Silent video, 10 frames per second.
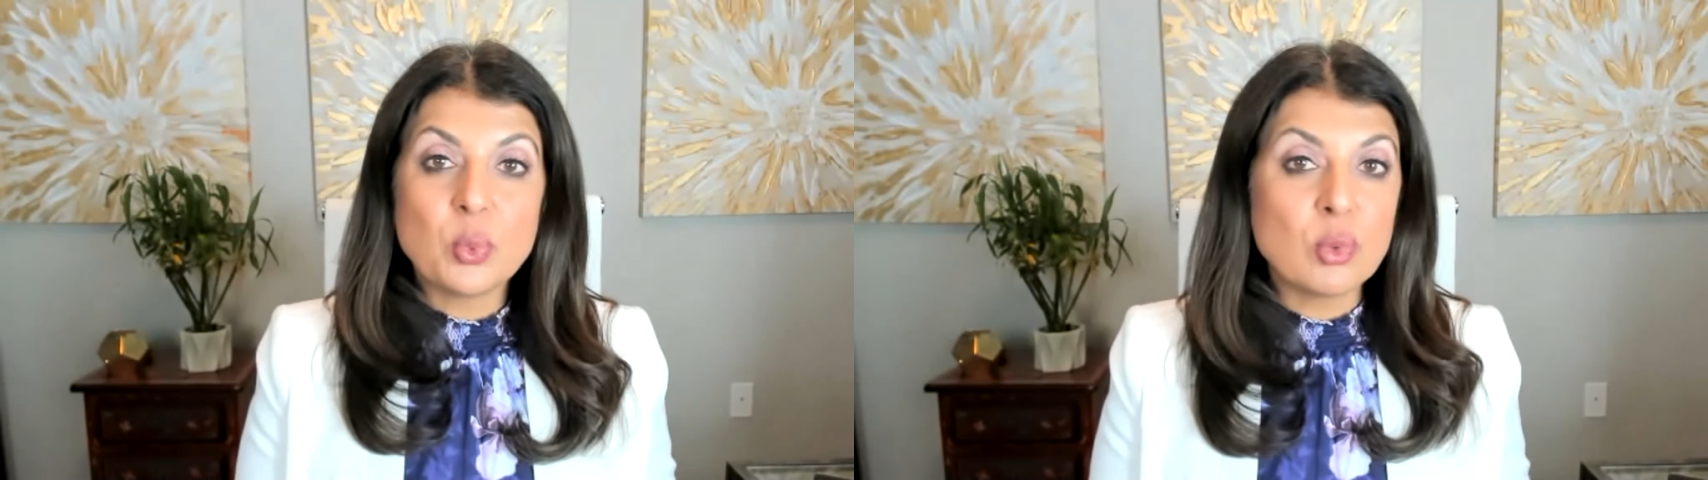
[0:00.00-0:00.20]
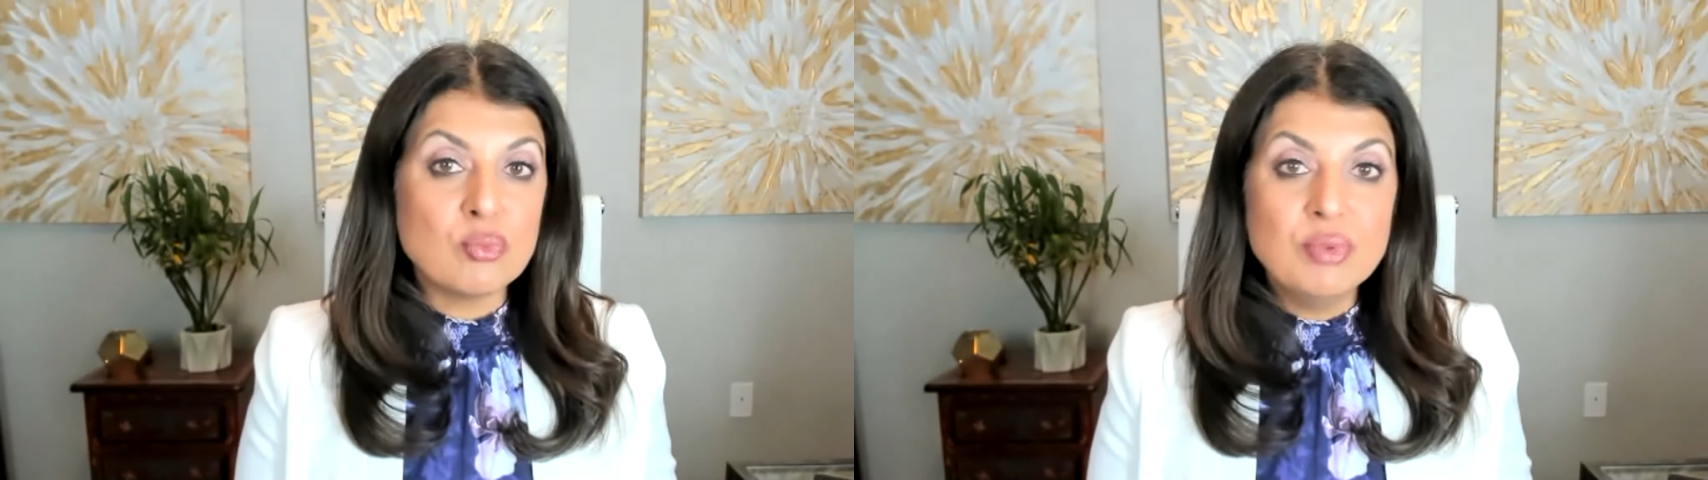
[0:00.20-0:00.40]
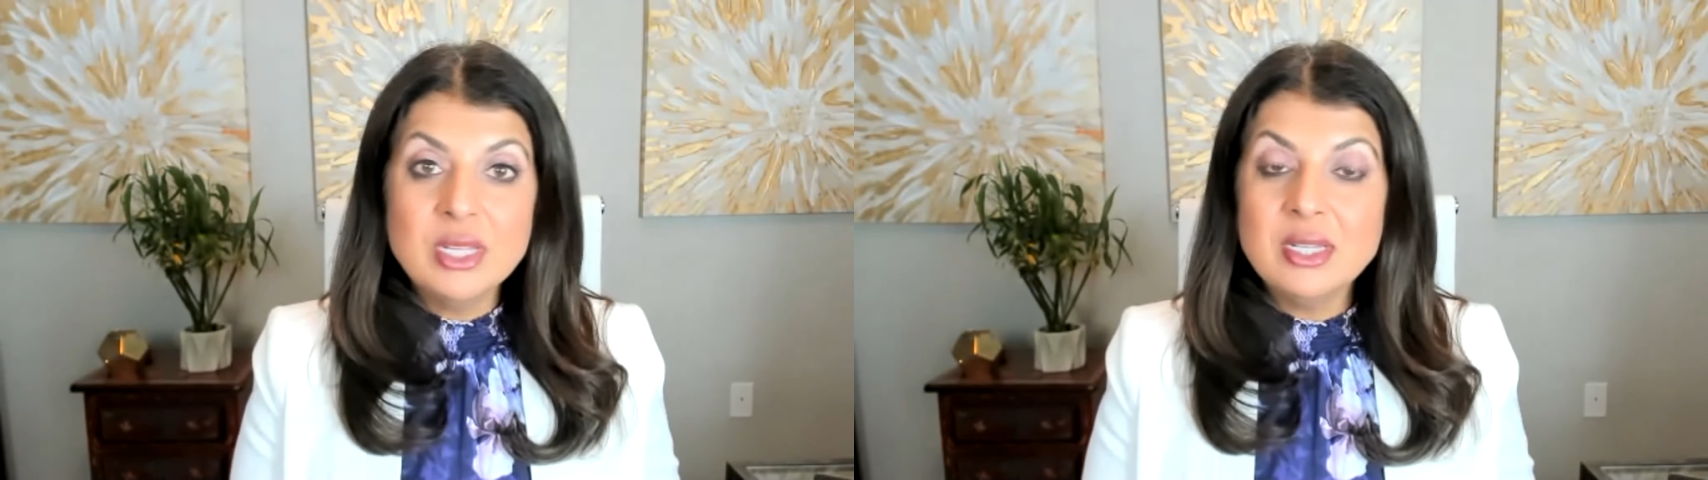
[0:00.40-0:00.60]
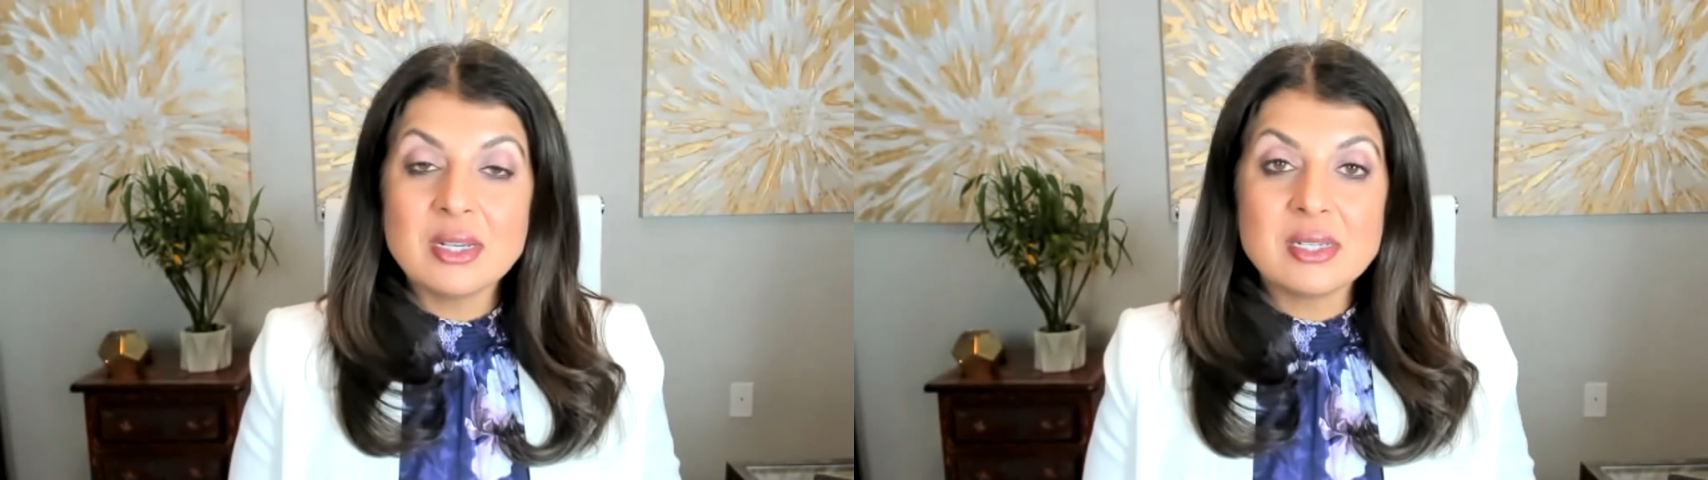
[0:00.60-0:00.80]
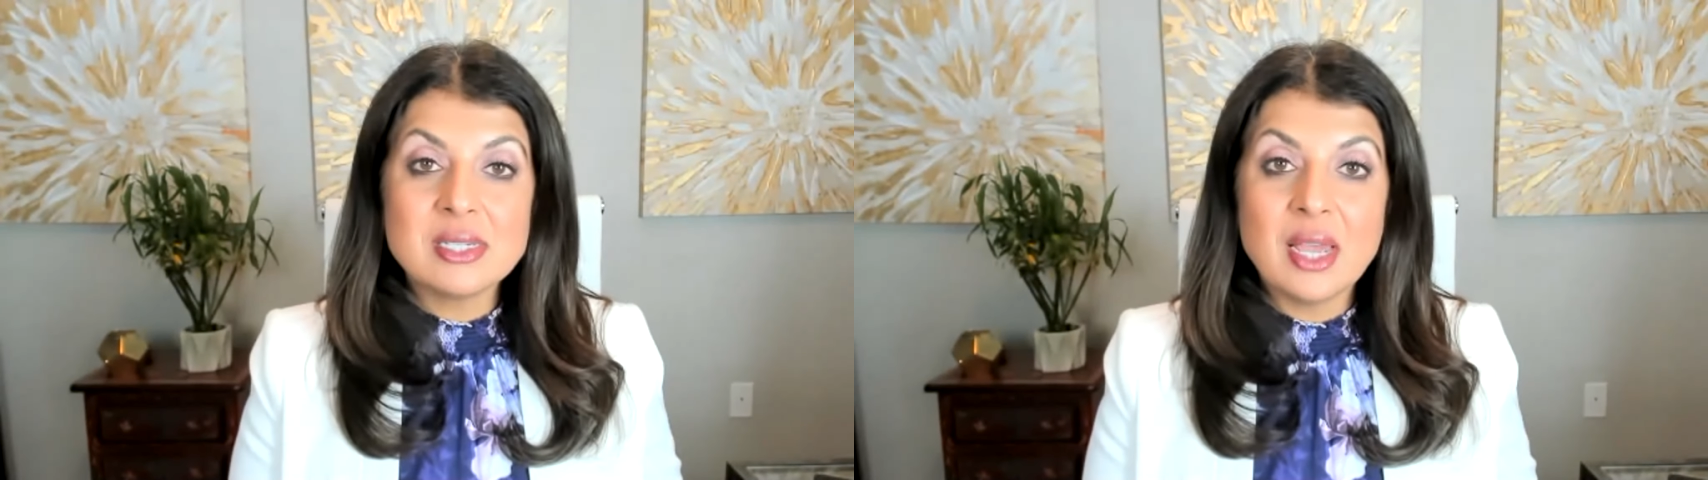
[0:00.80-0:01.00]
We're really
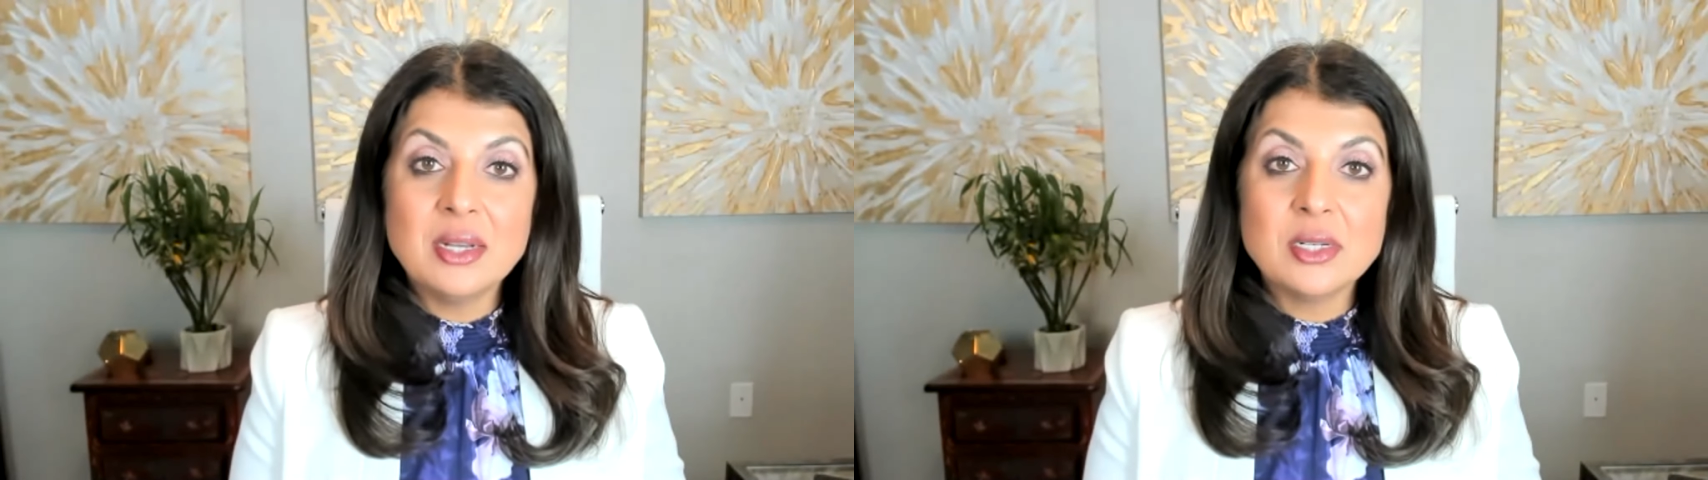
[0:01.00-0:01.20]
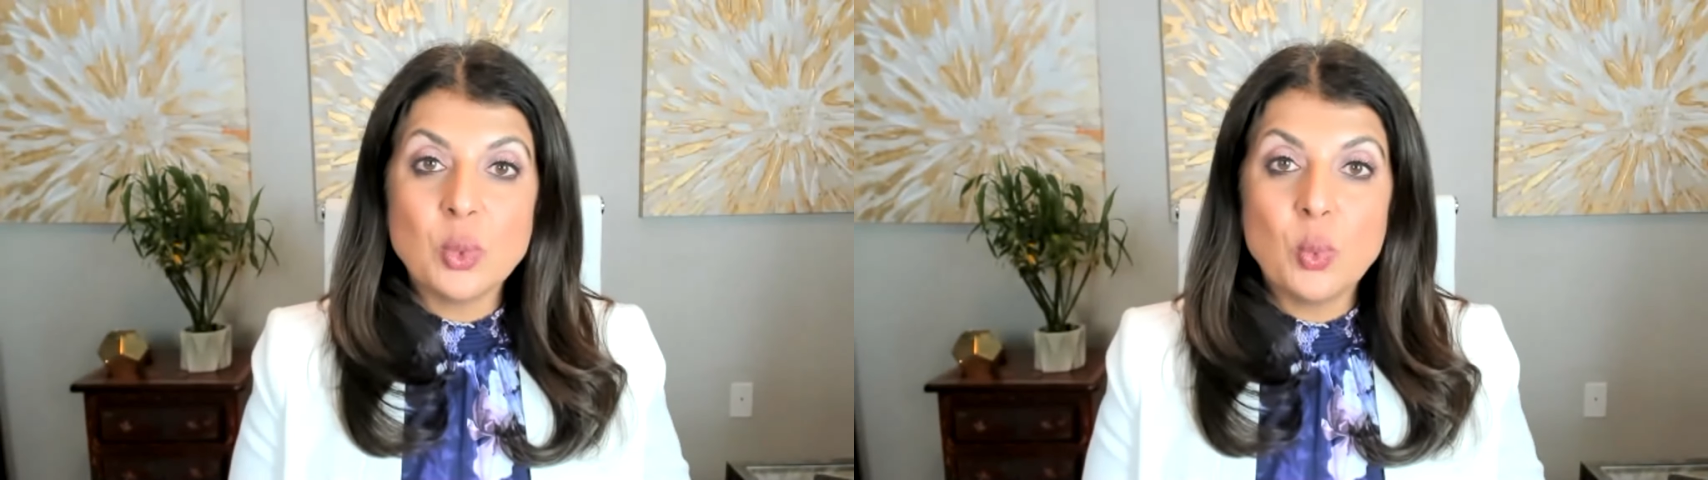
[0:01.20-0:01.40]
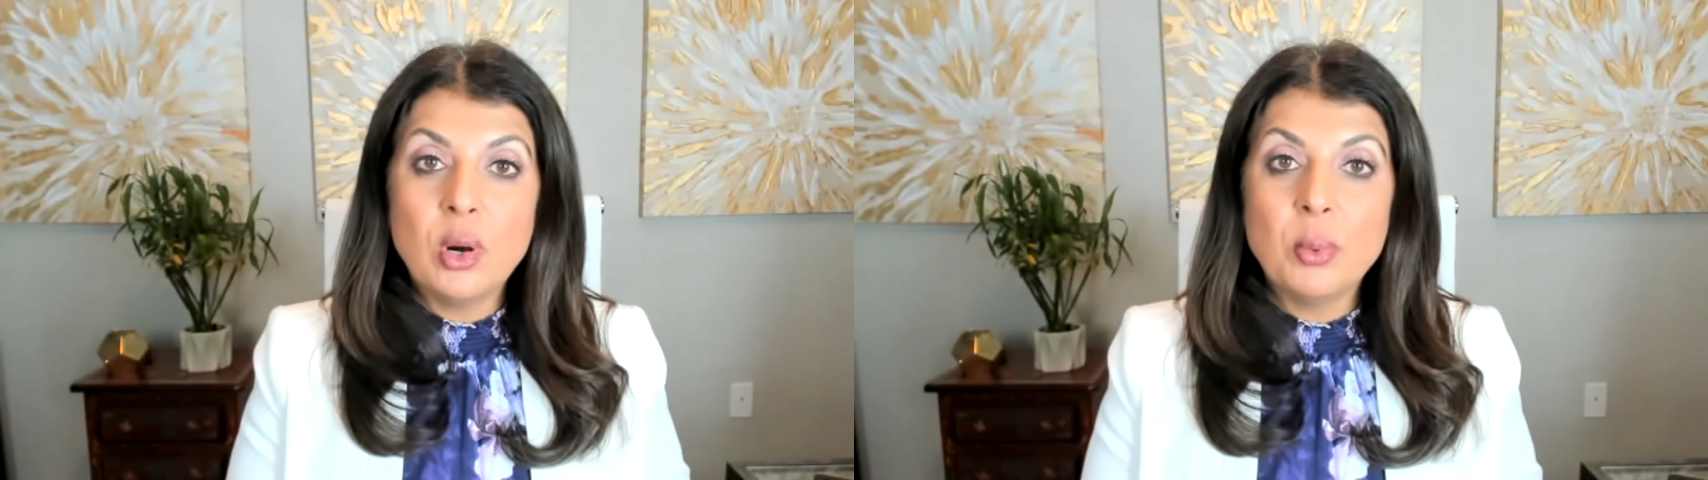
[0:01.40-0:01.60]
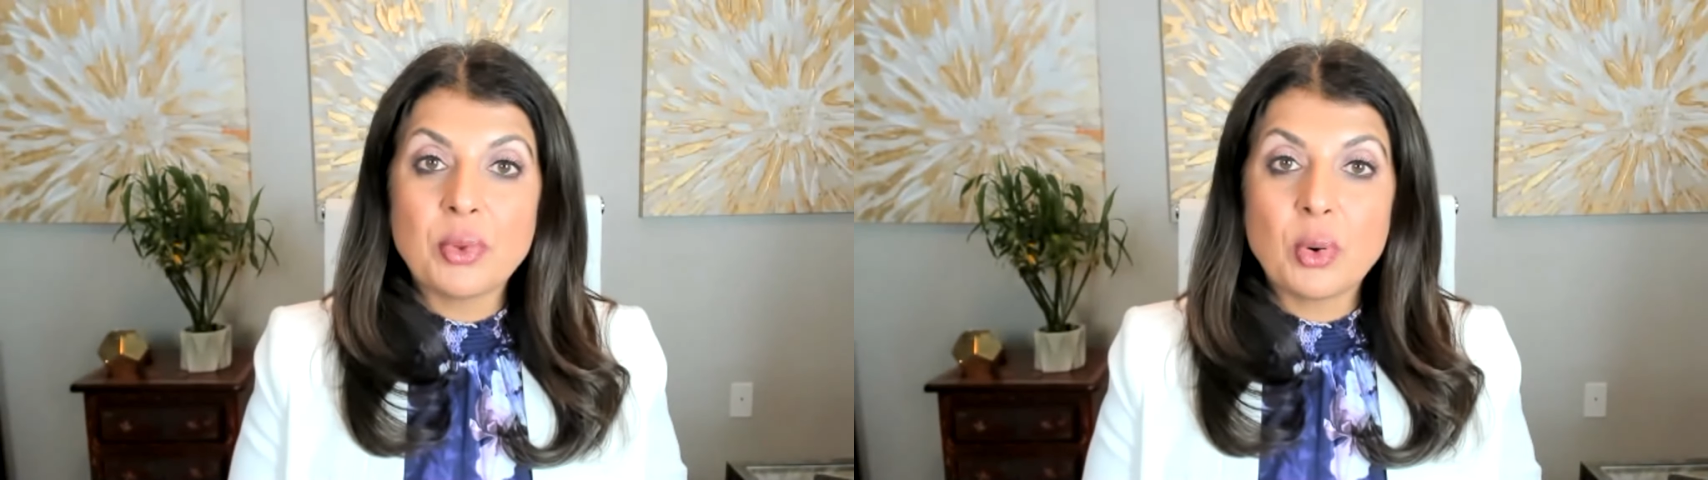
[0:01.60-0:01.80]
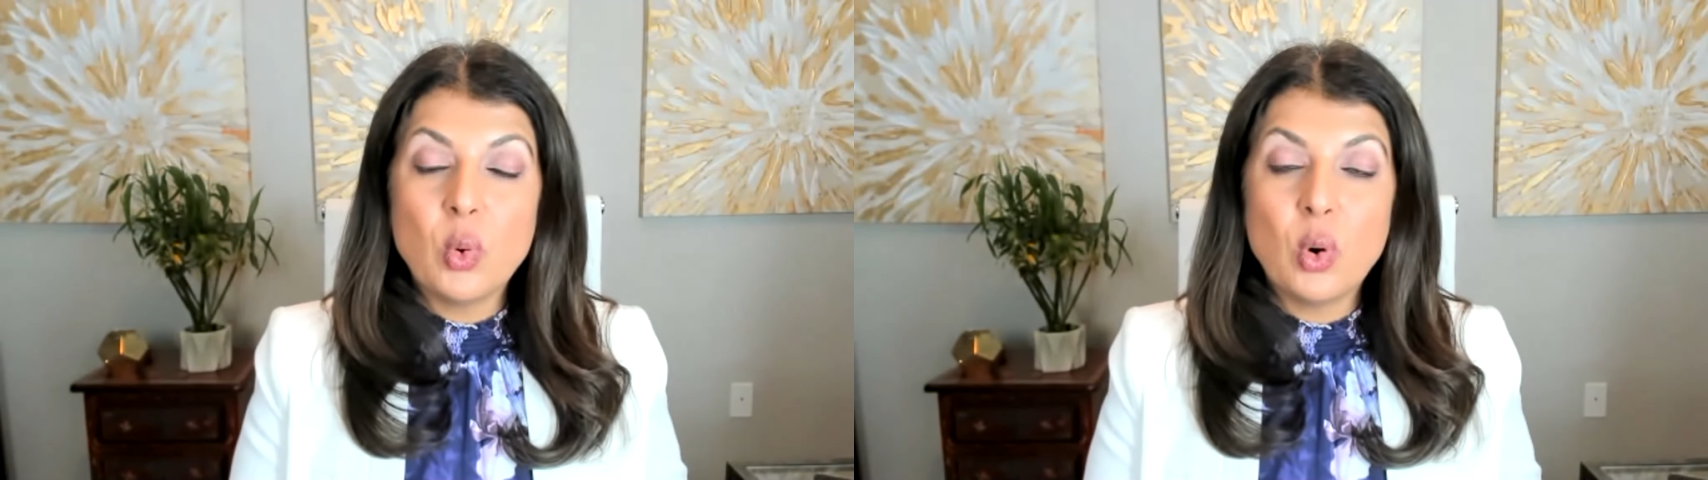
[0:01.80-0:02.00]
excited to work with
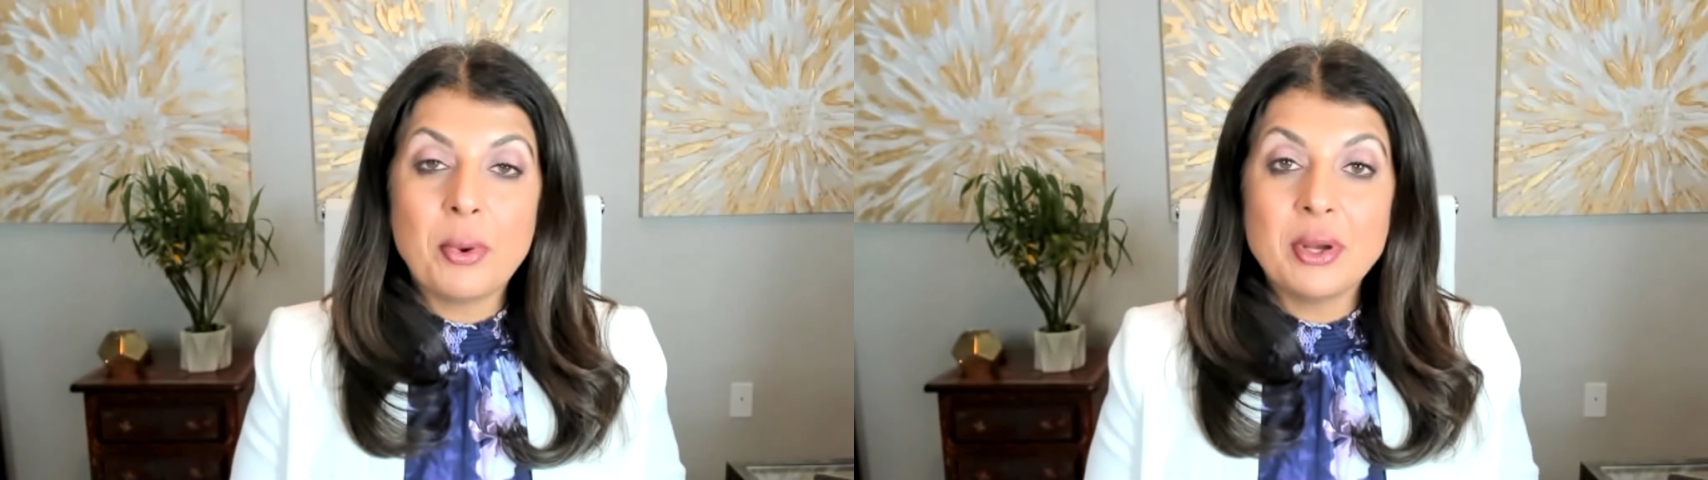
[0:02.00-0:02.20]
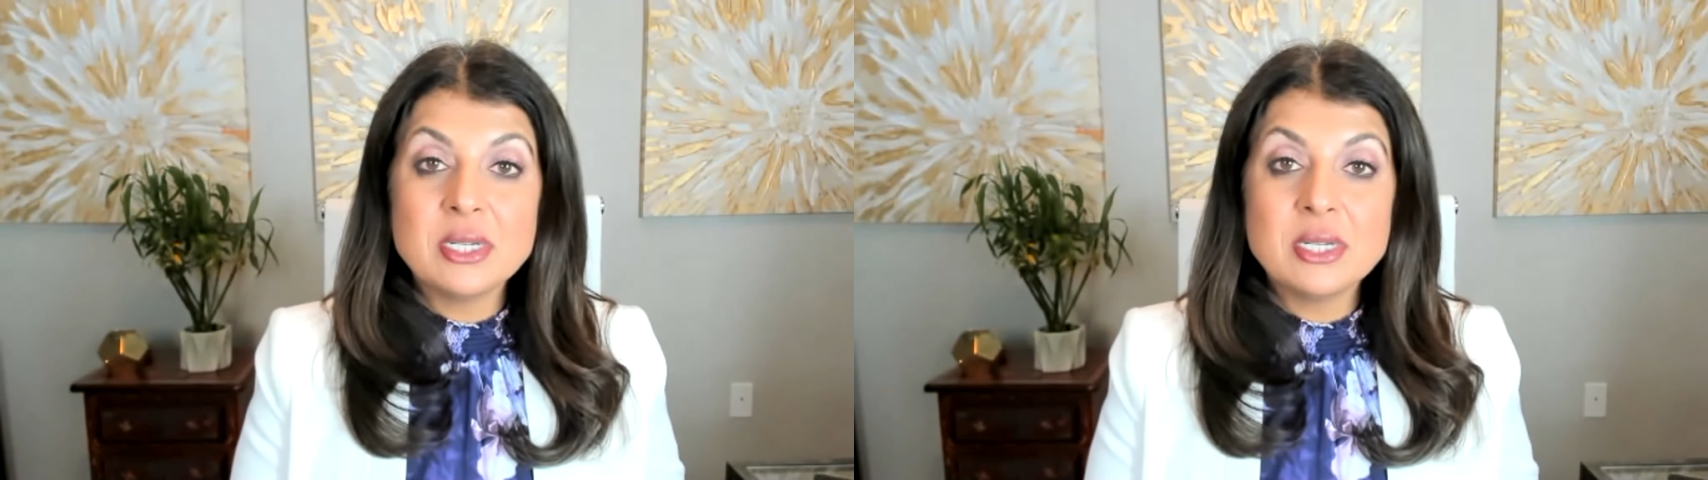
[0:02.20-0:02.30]
our corporate